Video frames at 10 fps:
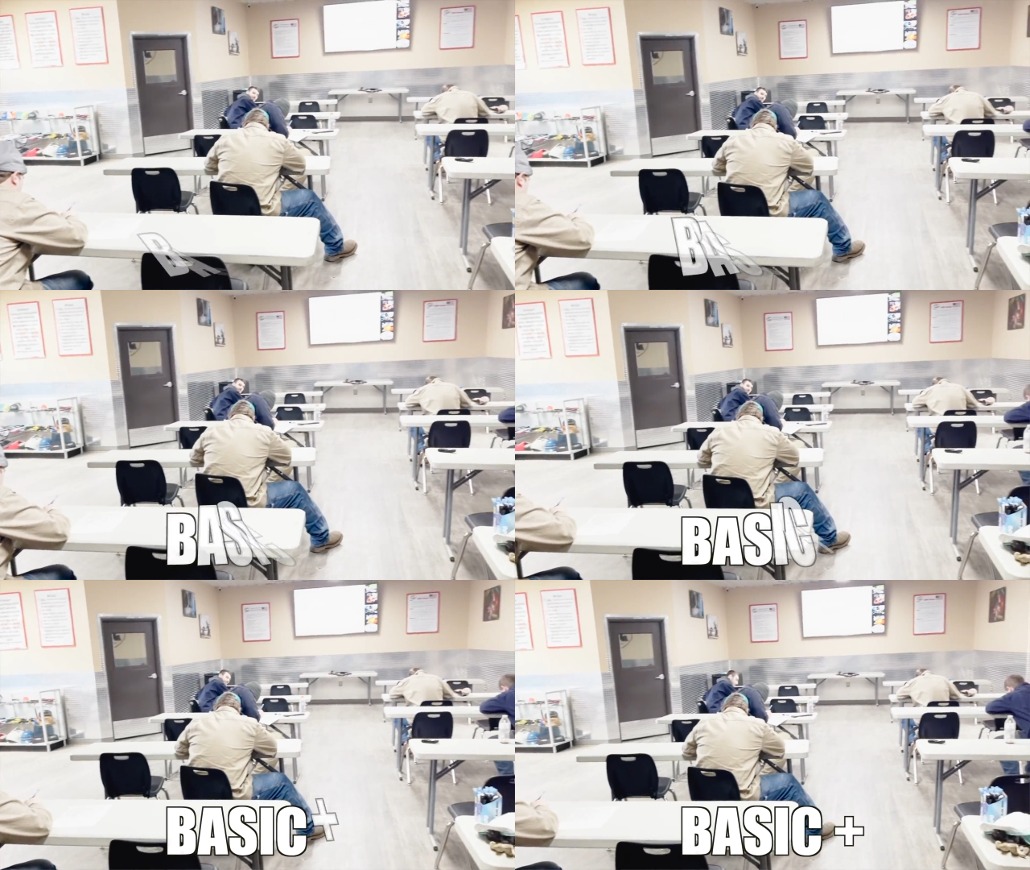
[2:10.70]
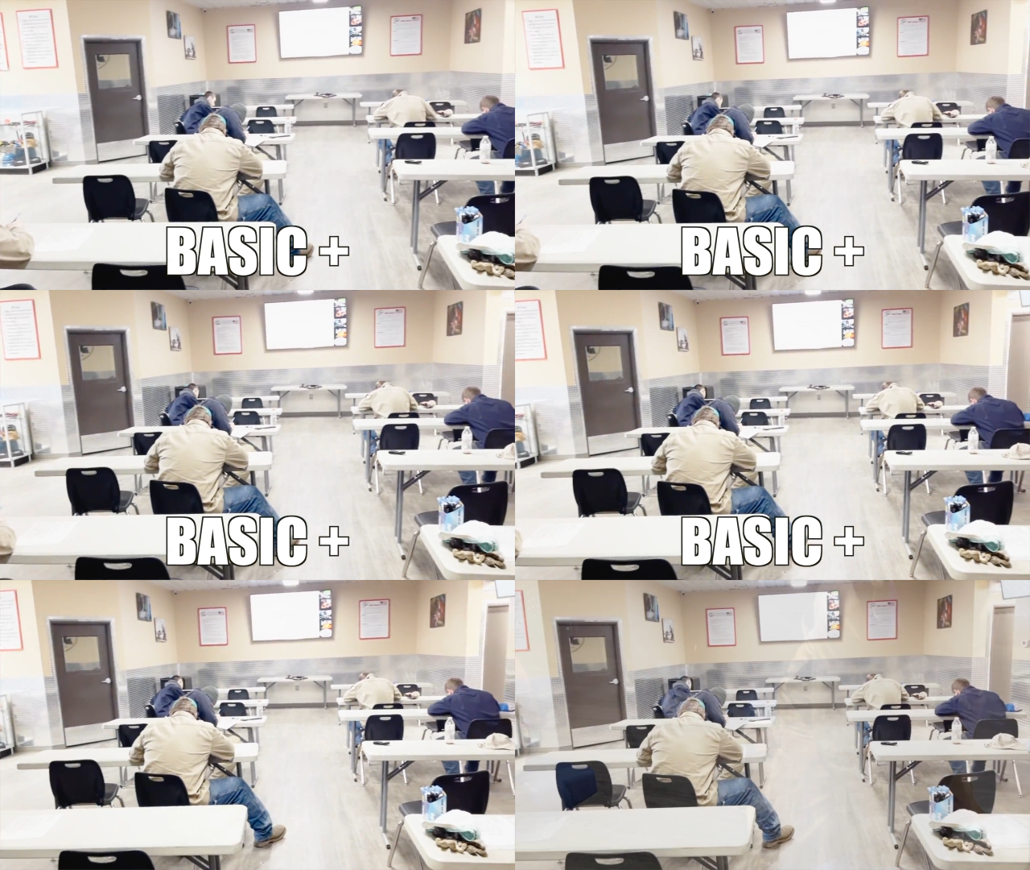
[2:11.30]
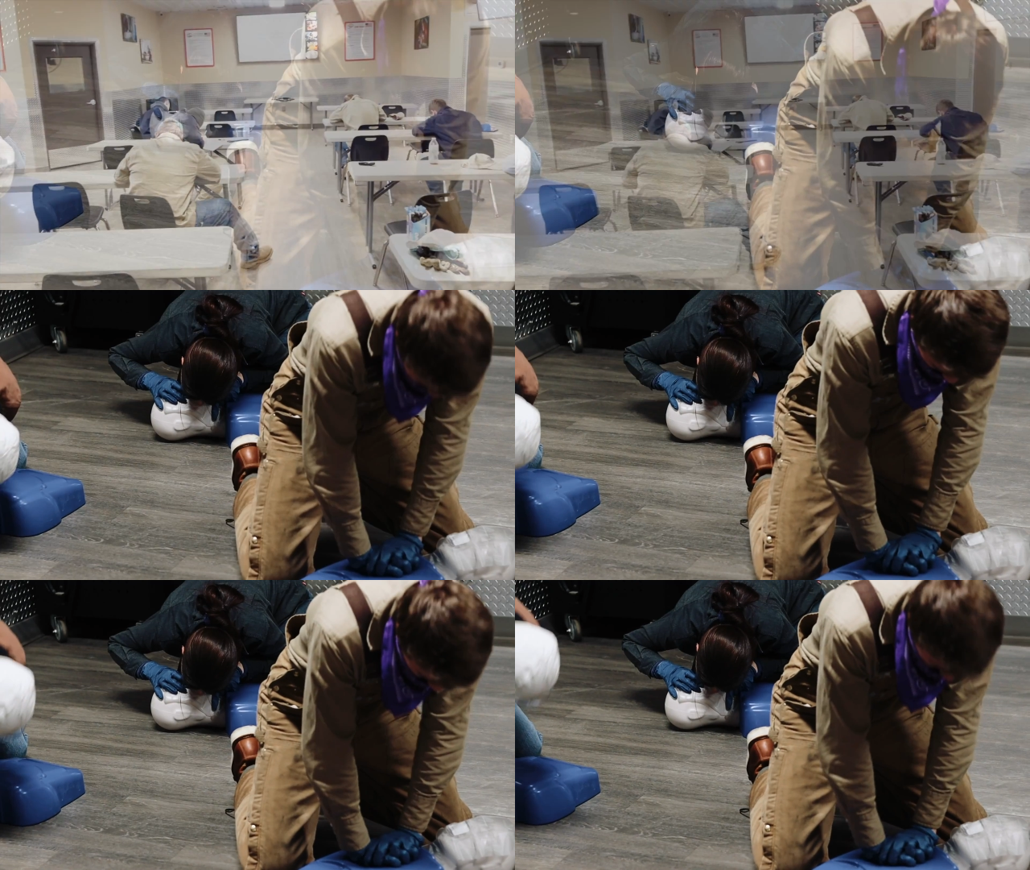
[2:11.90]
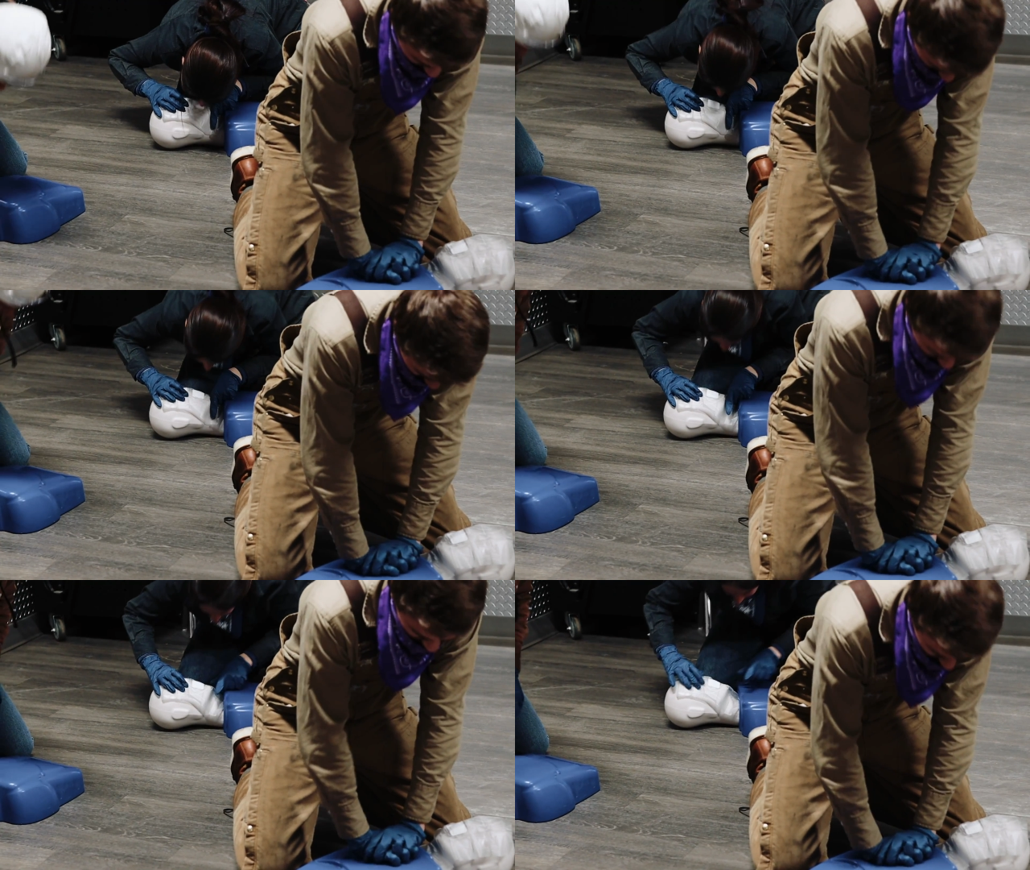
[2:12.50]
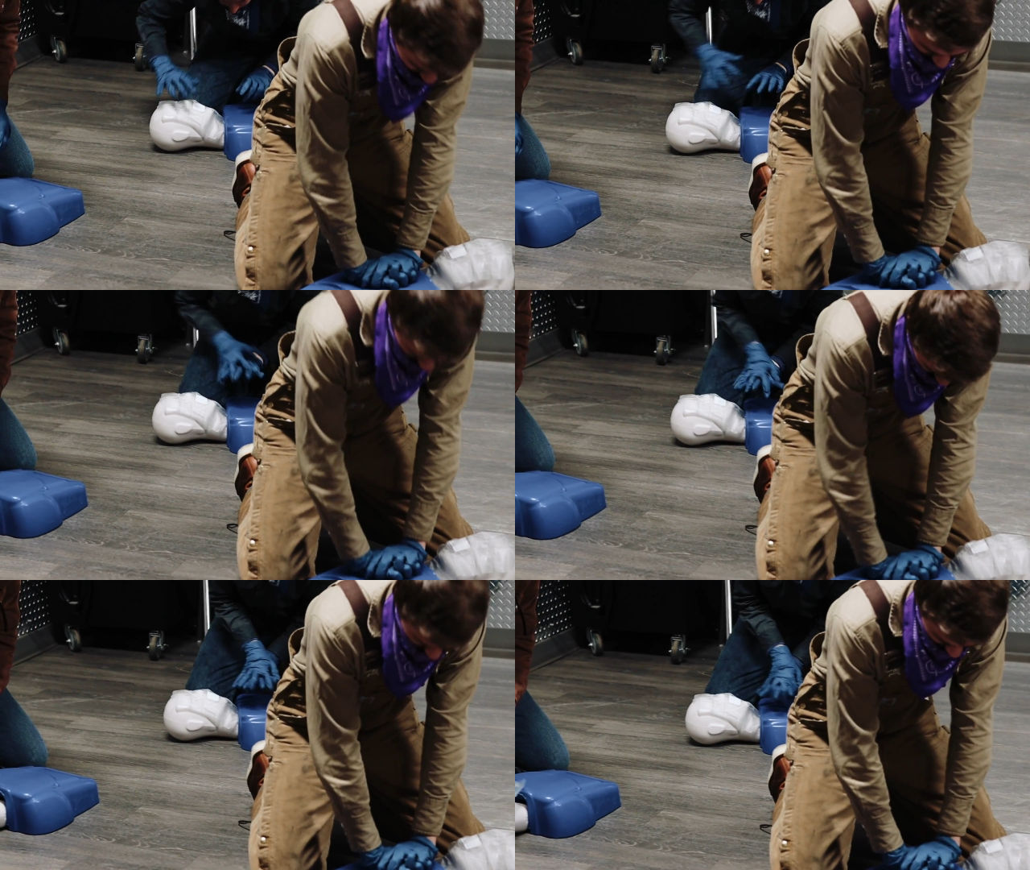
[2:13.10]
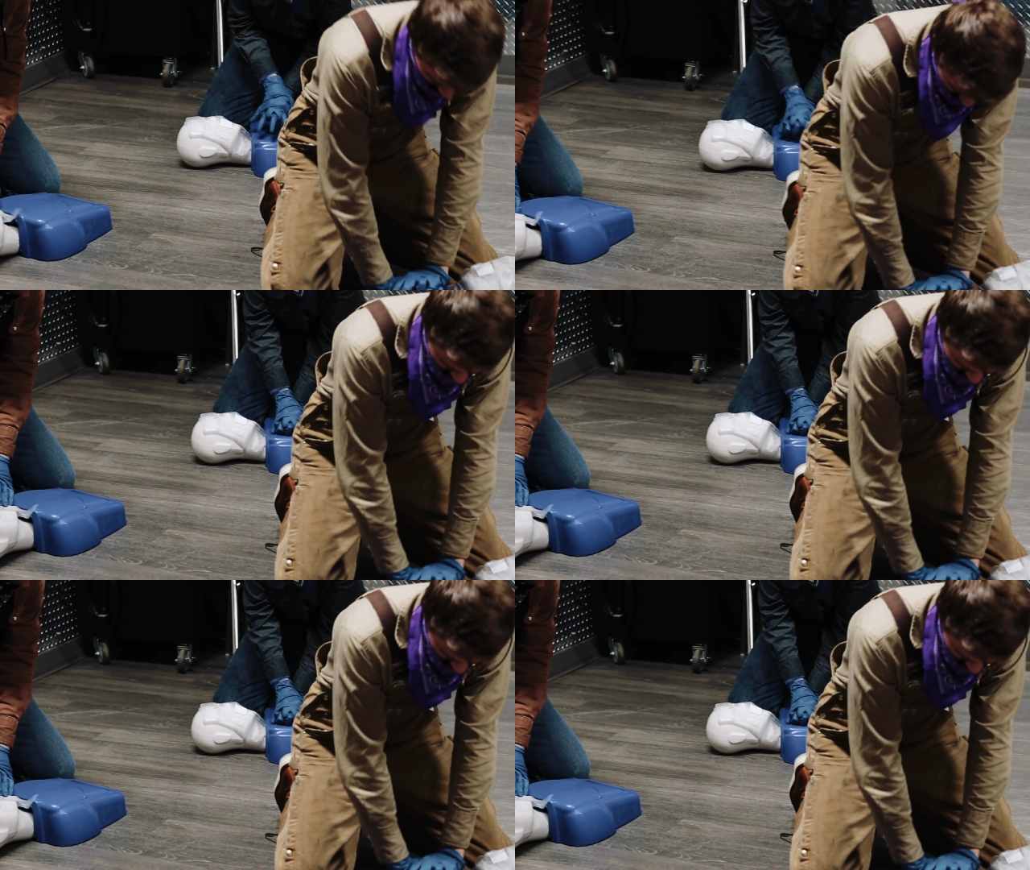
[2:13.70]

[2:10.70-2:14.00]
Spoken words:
(no speaker visible)